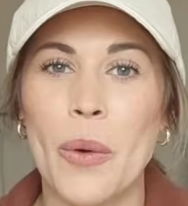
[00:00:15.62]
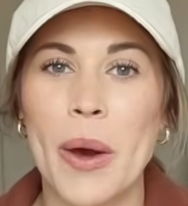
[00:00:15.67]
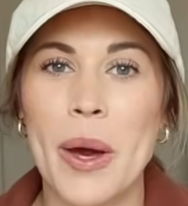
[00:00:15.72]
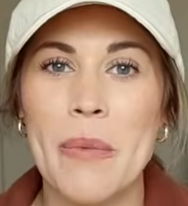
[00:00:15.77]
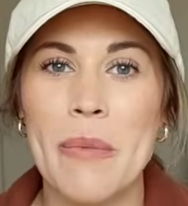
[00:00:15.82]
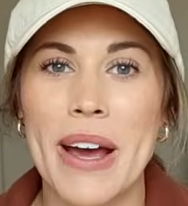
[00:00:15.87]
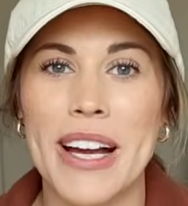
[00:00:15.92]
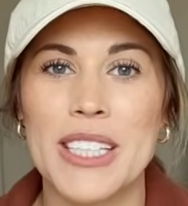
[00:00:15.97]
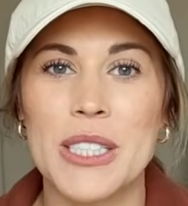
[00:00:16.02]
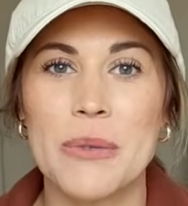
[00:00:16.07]

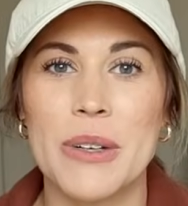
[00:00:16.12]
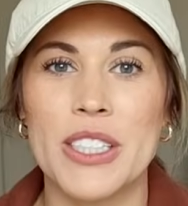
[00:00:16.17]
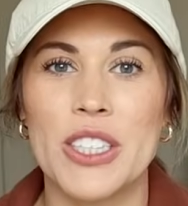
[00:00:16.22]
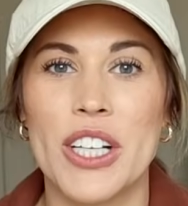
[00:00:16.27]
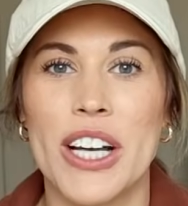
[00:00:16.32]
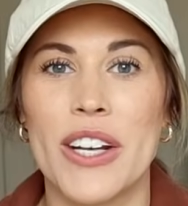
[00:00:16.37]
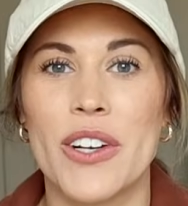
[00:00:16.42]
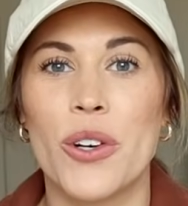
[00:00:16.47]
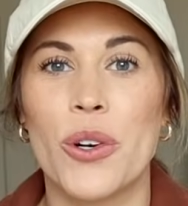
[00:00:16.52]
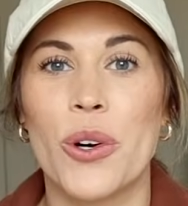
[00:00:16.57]
Back to my
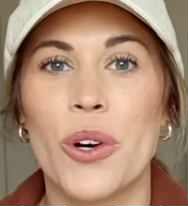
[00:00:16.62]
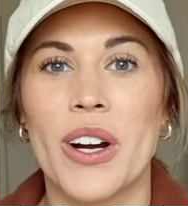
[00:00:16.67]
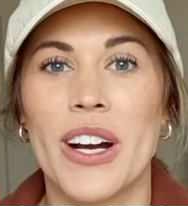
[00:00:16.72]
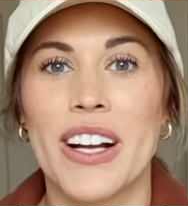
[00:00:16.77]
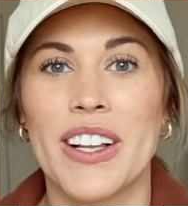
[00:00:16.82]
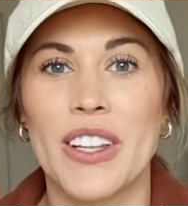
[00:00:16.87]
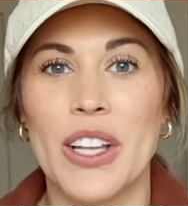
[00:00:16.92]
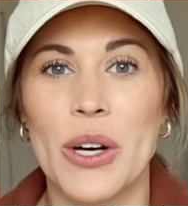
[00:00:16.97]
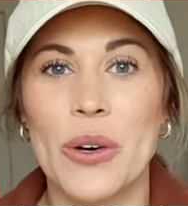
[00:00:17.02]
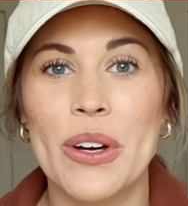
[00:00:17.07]
channel, or
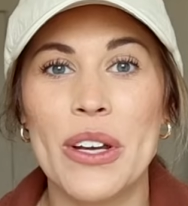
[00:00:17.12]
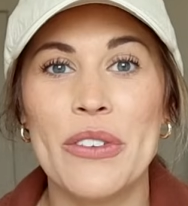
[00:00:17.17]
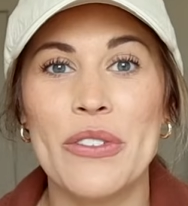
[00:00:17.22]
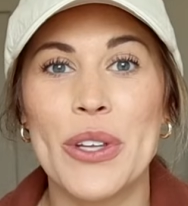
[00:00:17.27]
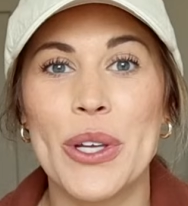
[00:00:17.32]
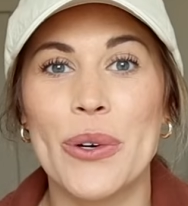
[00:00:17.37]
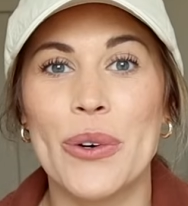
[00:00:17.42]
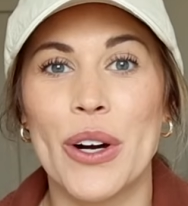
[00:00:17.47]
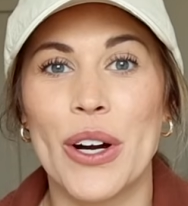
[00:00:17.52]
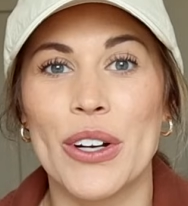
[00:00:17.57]
hello if
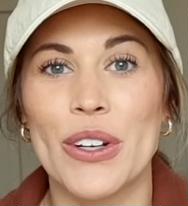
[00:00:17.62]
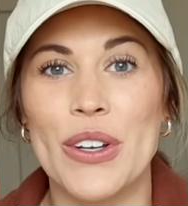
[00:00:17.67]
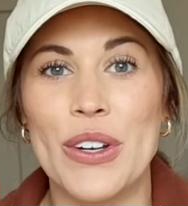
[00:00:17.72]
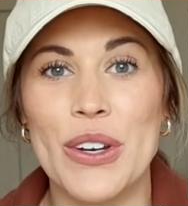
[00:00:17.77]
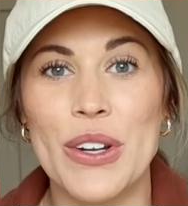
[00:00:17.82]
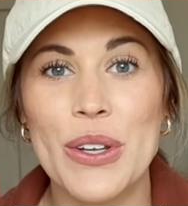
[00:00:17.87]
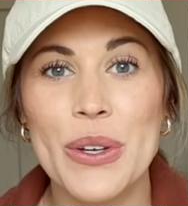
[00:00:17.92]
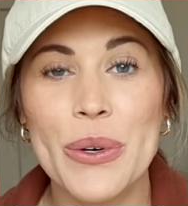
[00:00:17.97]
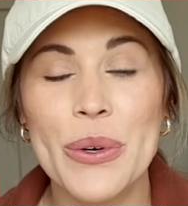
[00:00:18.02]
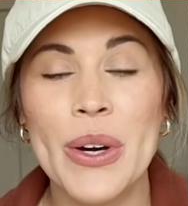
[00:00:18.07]
you are
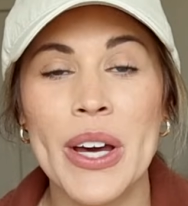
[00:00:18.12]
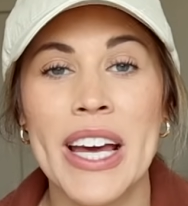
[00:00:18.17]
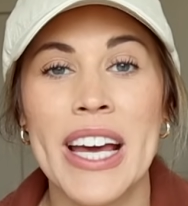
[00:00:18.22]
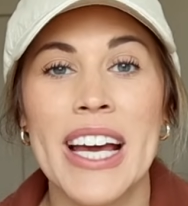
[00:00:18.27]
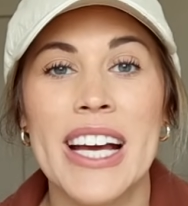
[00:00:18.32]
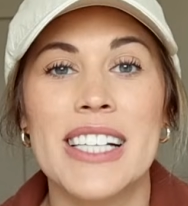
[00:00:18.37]
new.